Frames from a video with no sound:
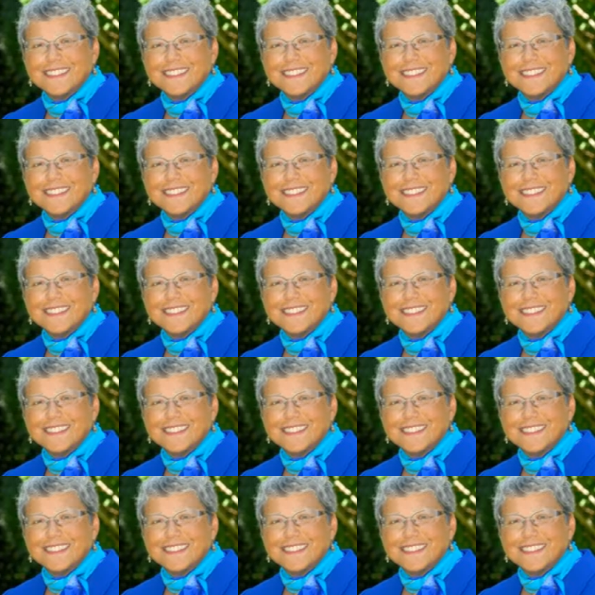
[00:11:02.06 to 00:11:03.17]

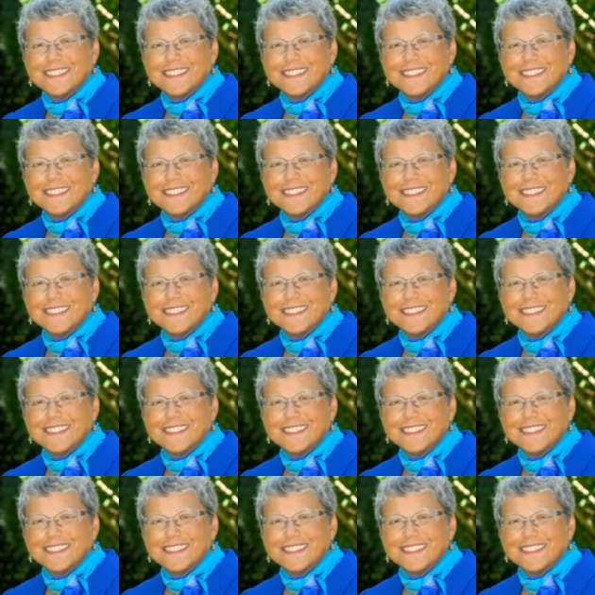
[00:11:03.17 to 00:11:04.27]

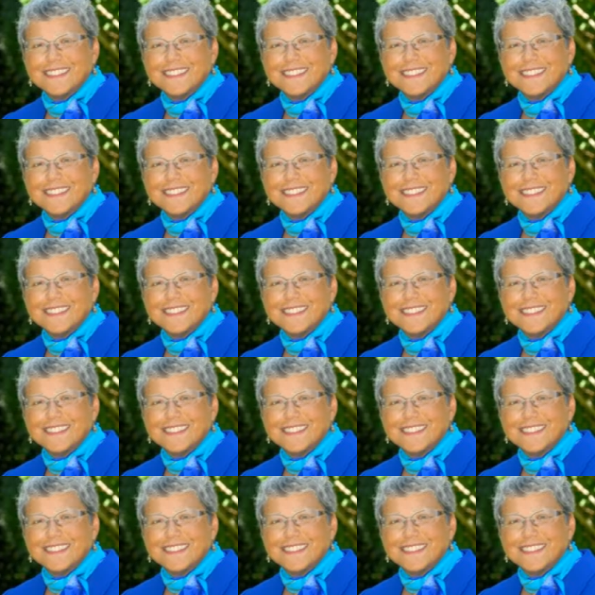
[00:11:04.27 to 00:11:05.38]

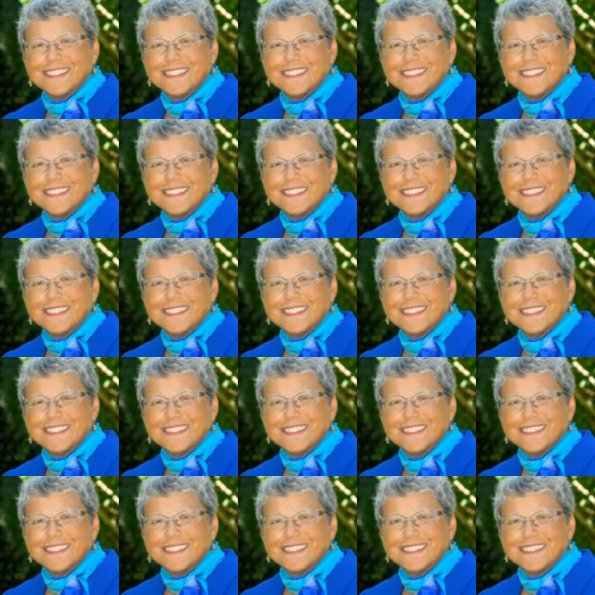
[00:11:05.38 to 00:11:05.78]
(no lip movement)